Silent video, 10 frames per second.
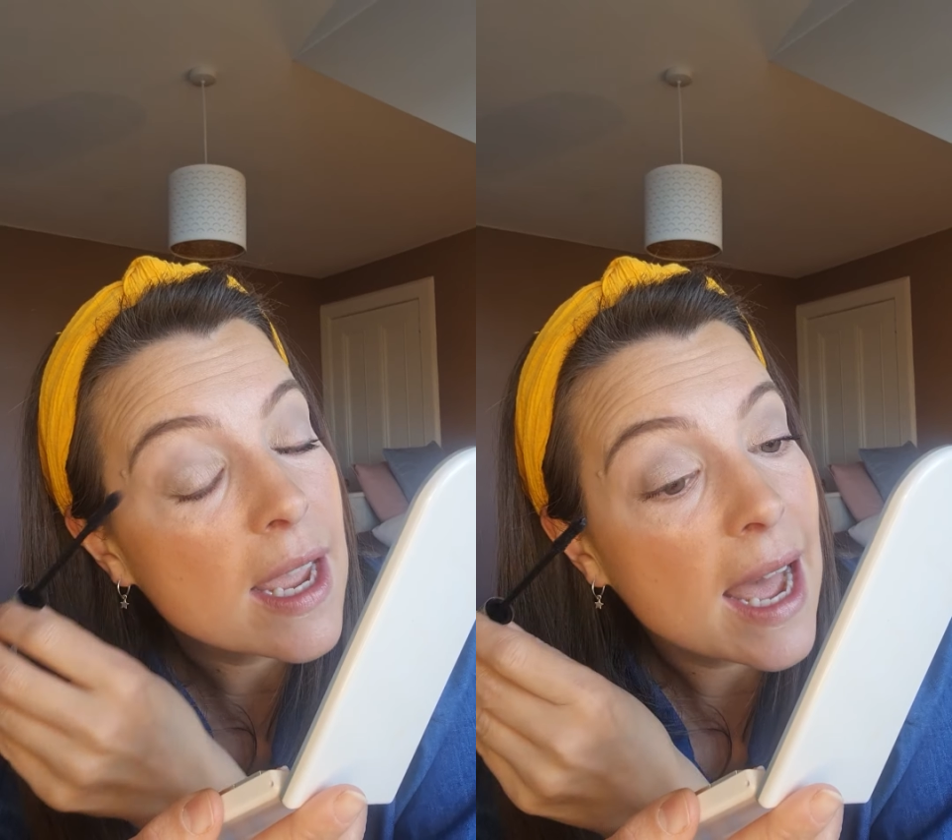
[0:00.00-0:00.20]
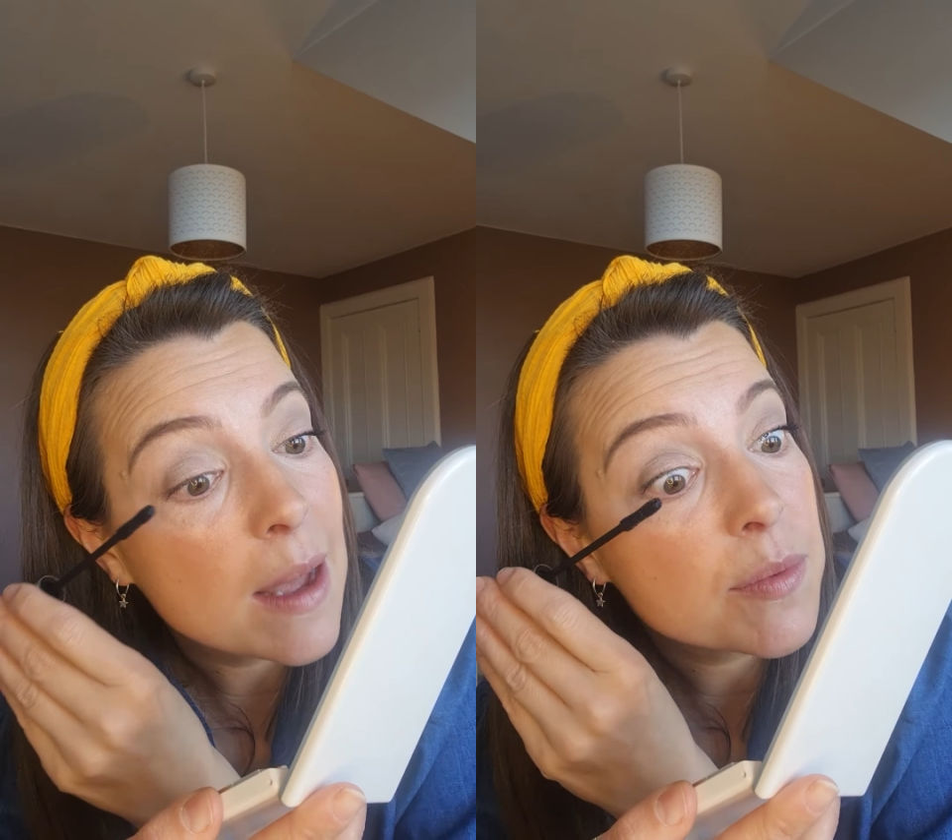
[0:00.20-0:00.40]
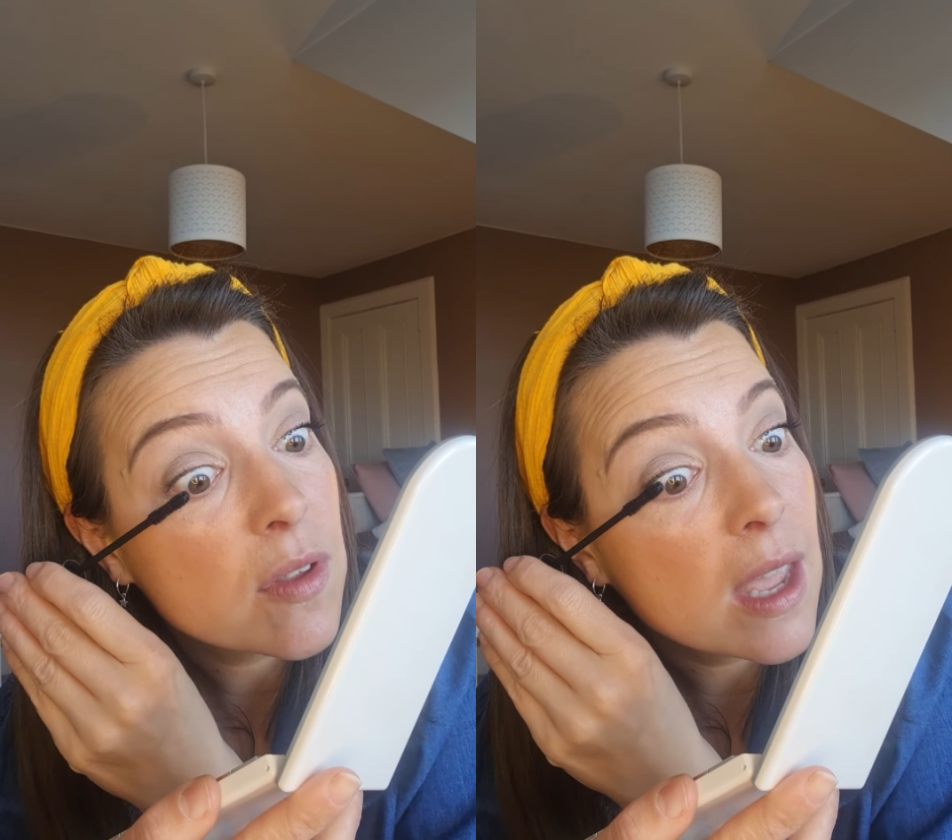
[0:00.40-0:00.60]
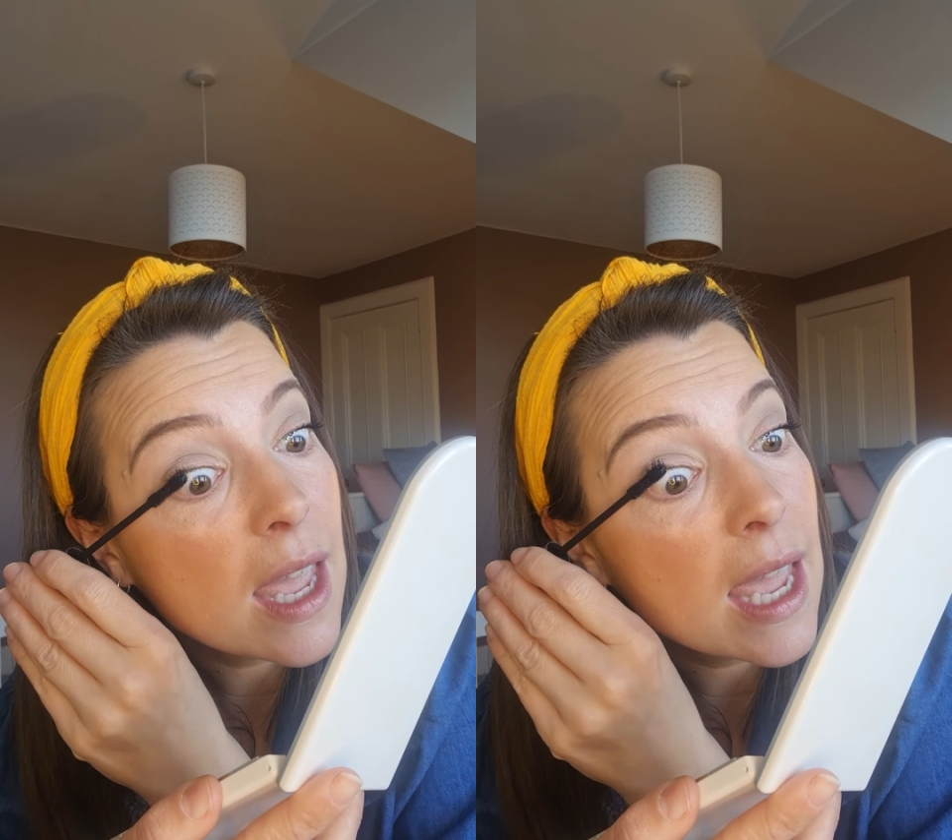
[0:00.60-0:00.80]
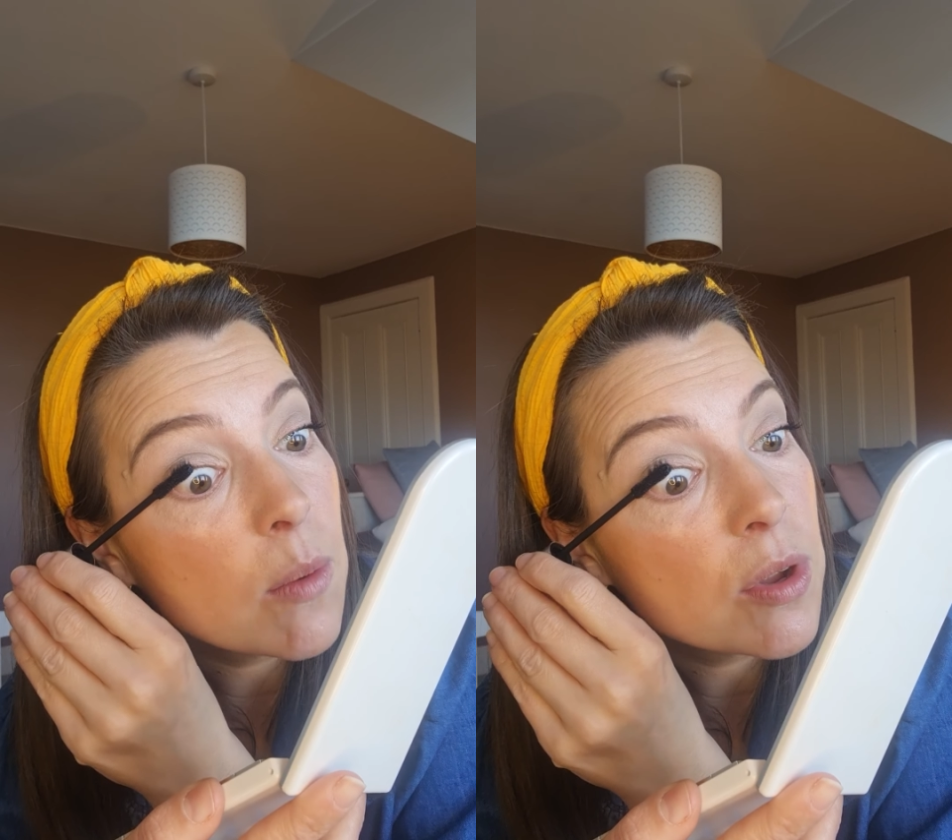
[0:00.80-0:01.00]
absolutely
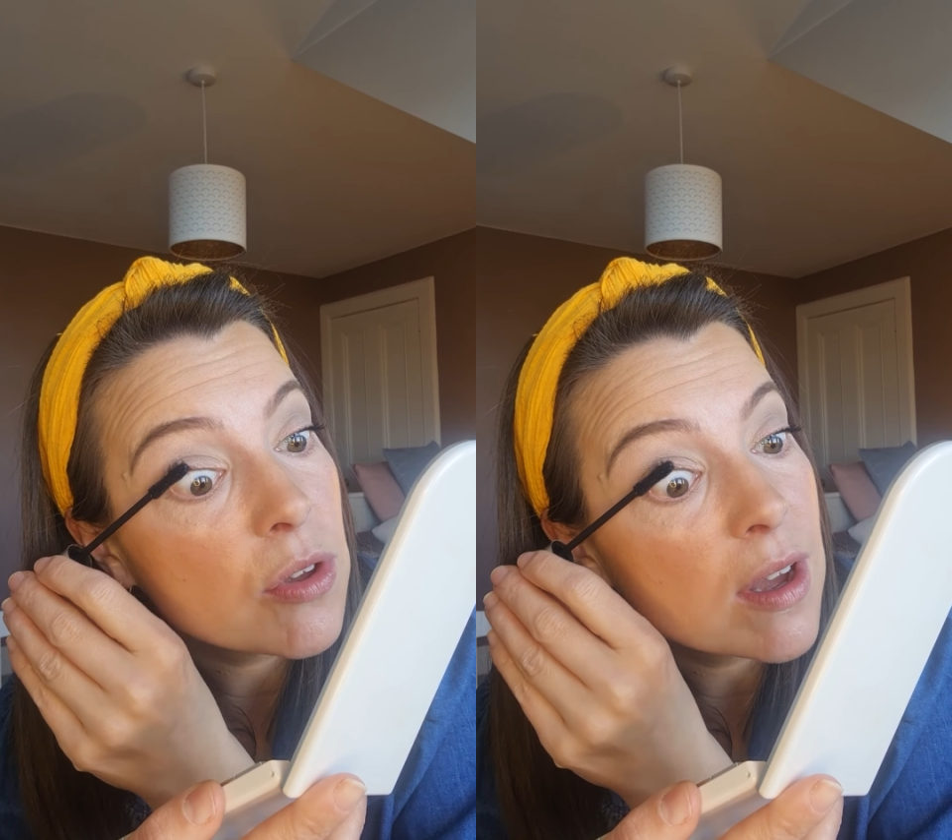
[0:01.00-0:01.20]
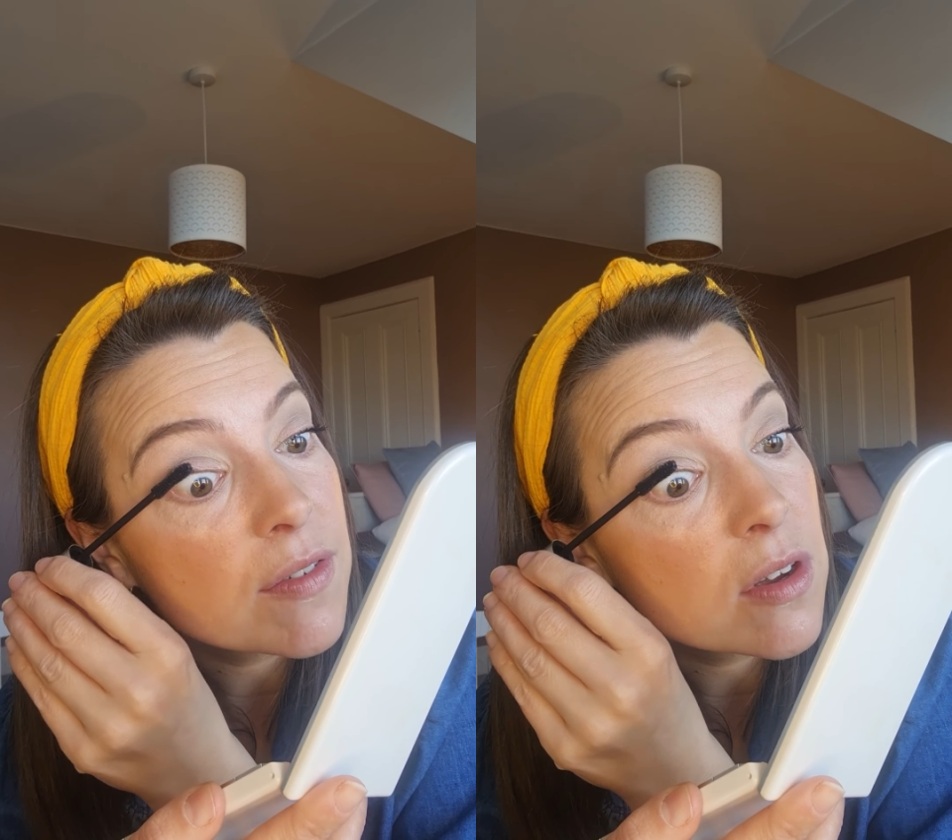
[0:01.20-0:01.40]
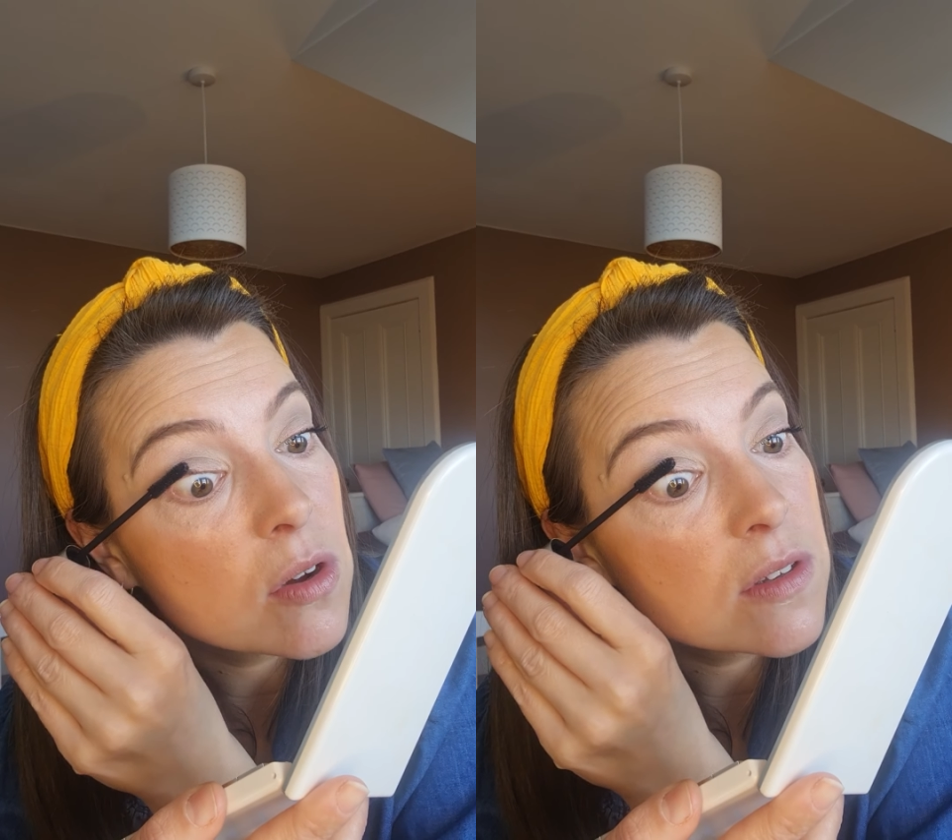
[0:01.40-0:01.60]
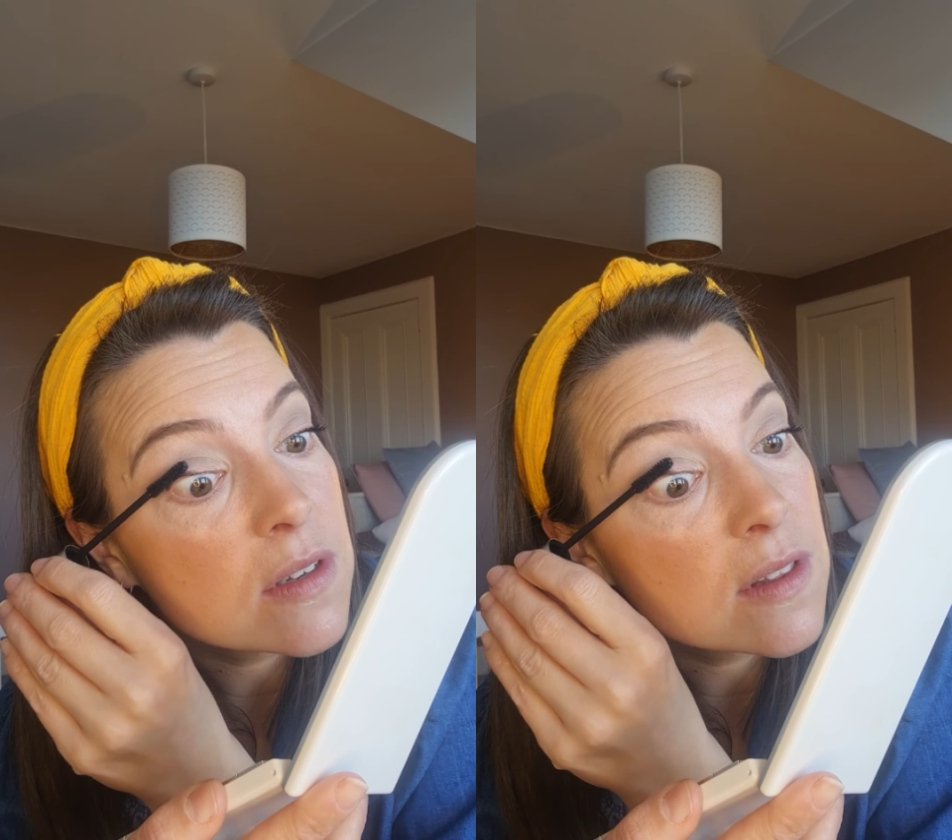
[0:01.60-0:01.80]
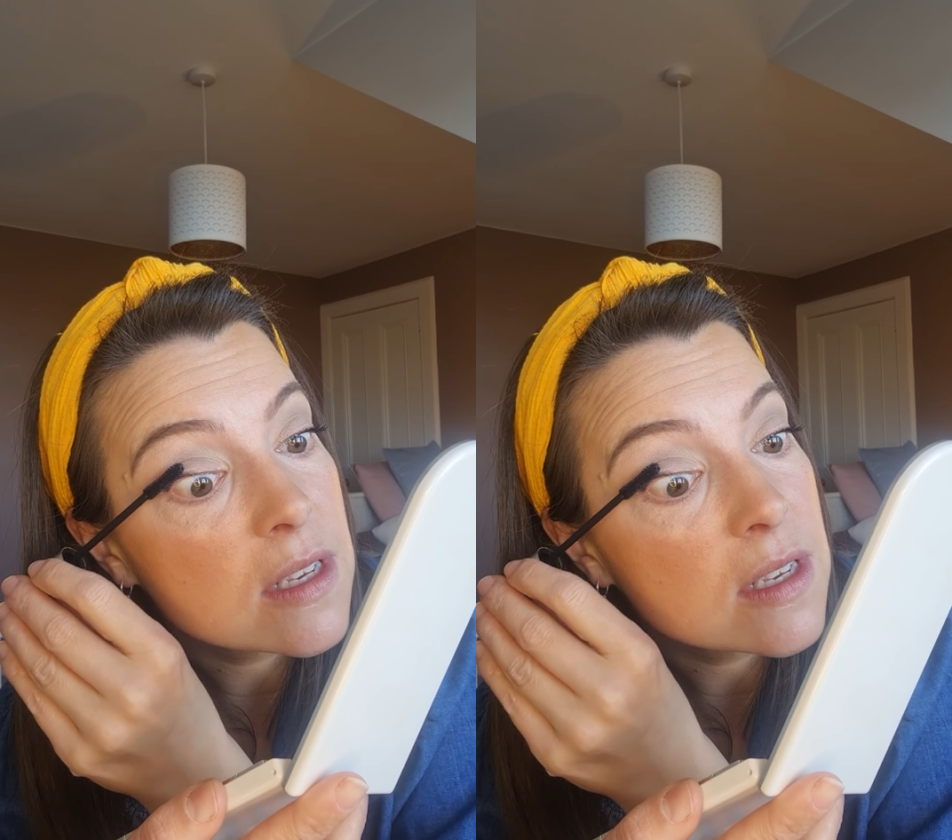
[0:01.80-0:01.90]
hate when you have to constantly